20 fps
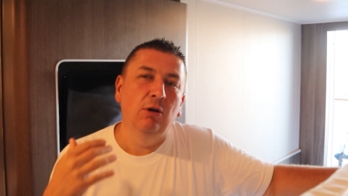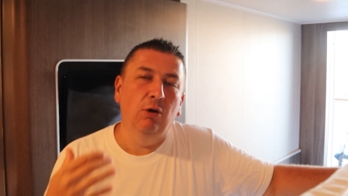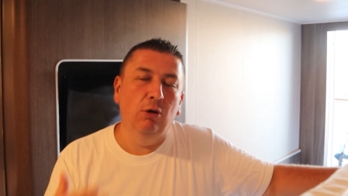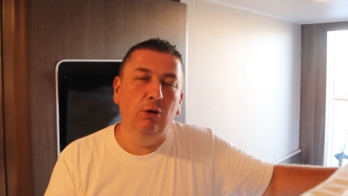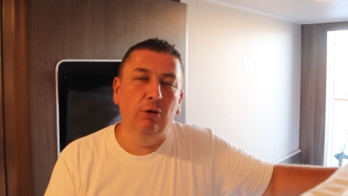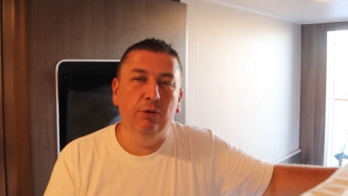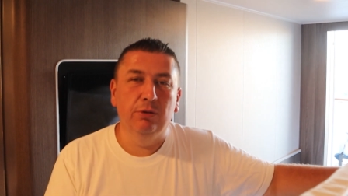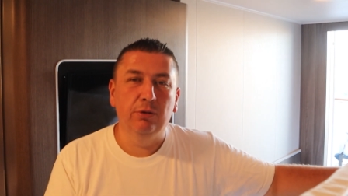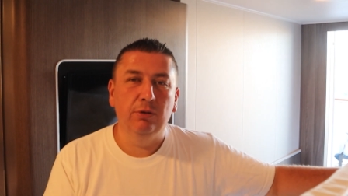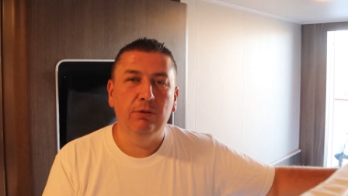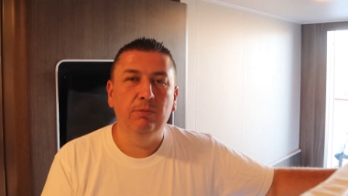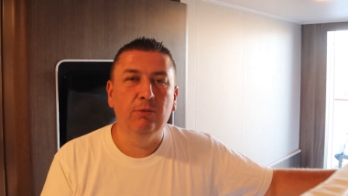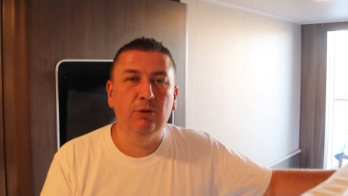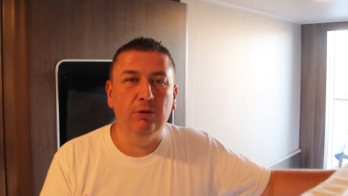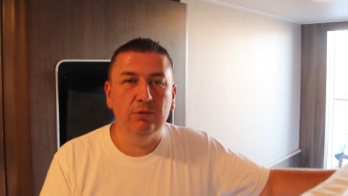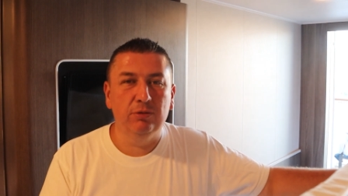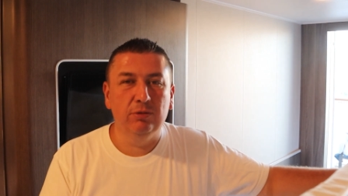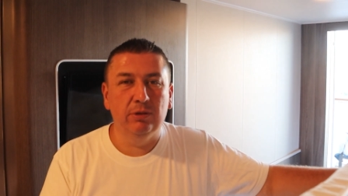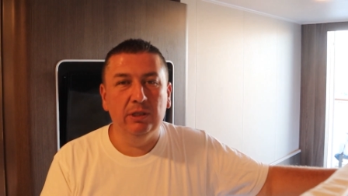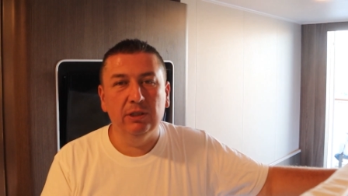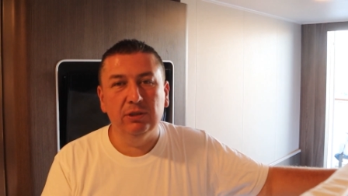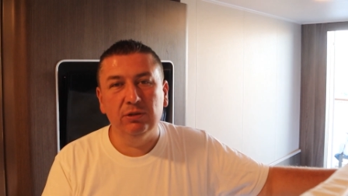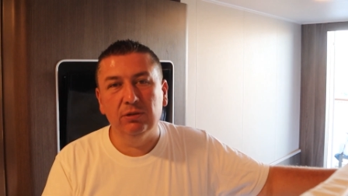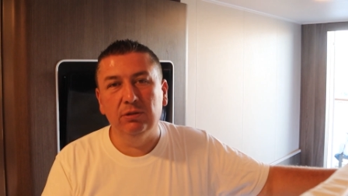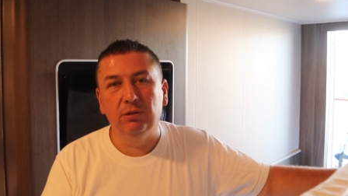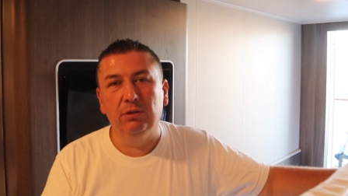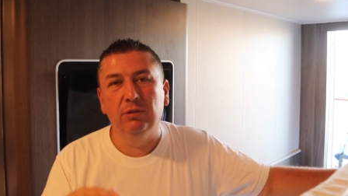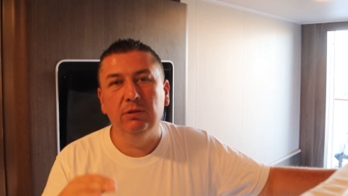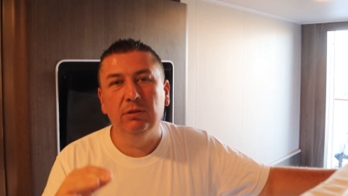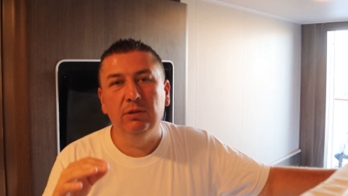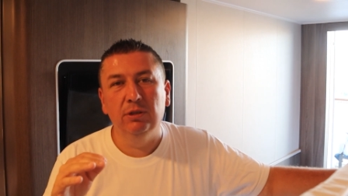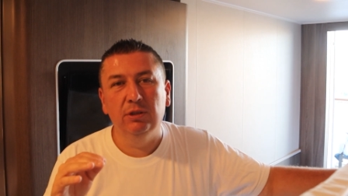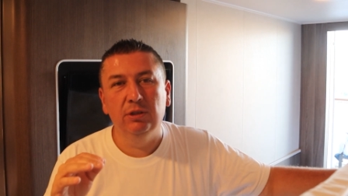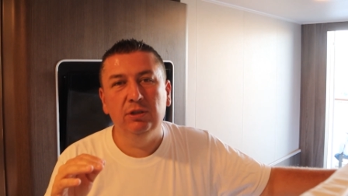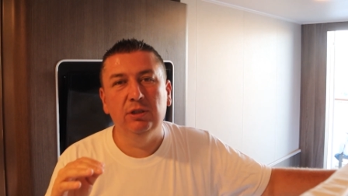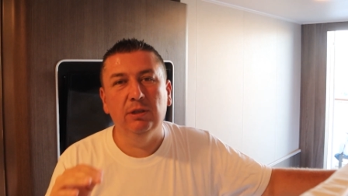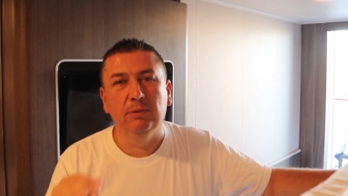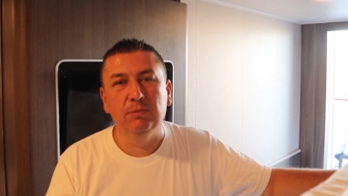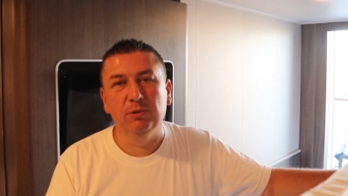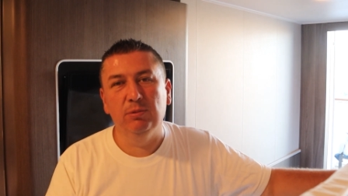older, more traditional
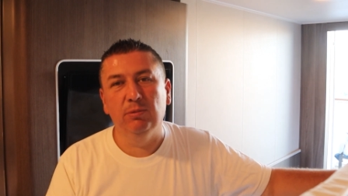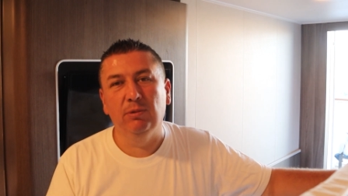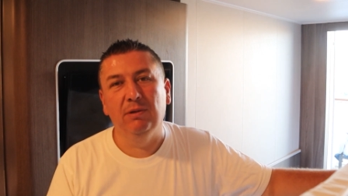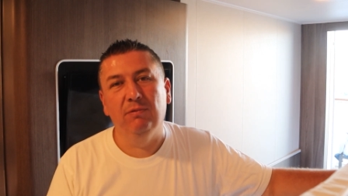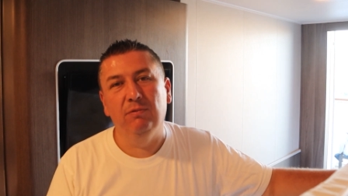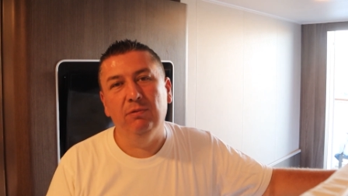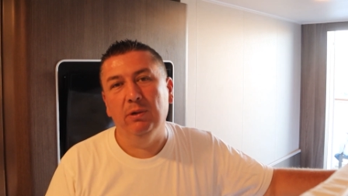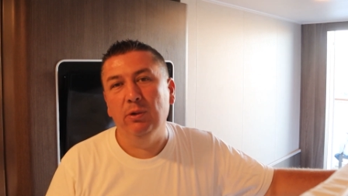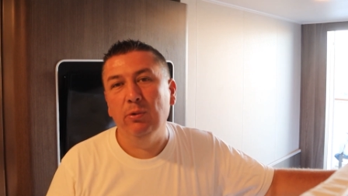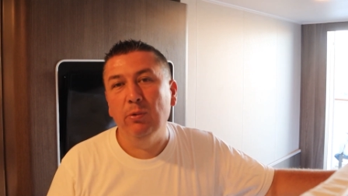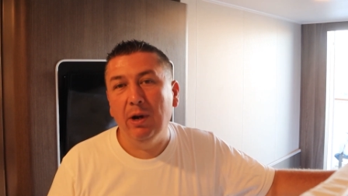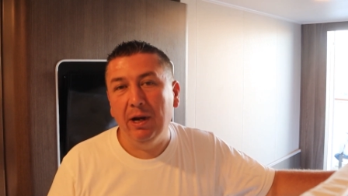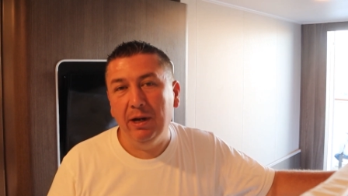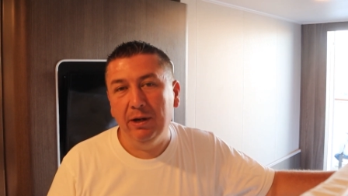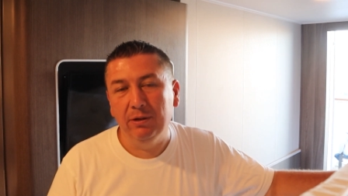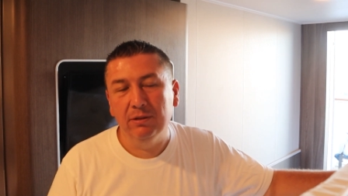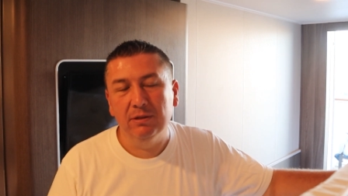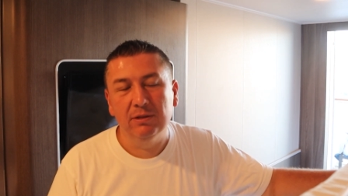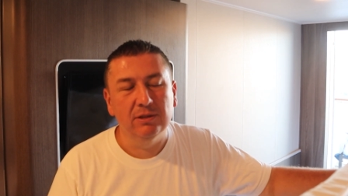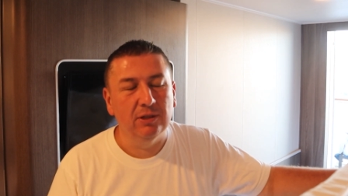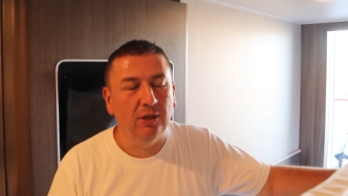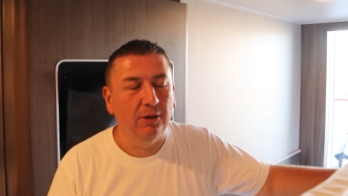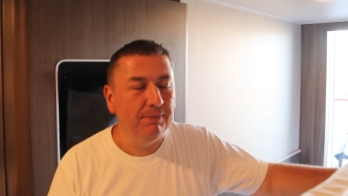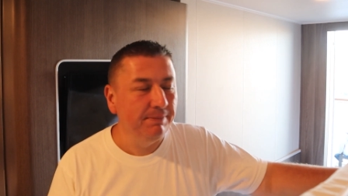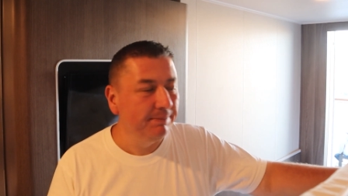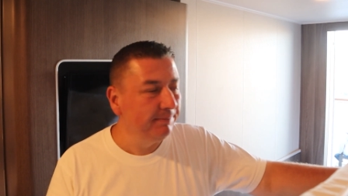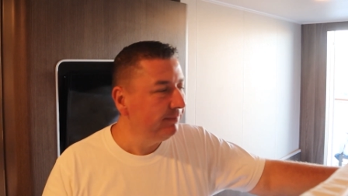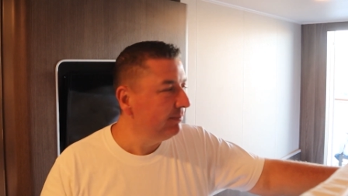ships would have required. So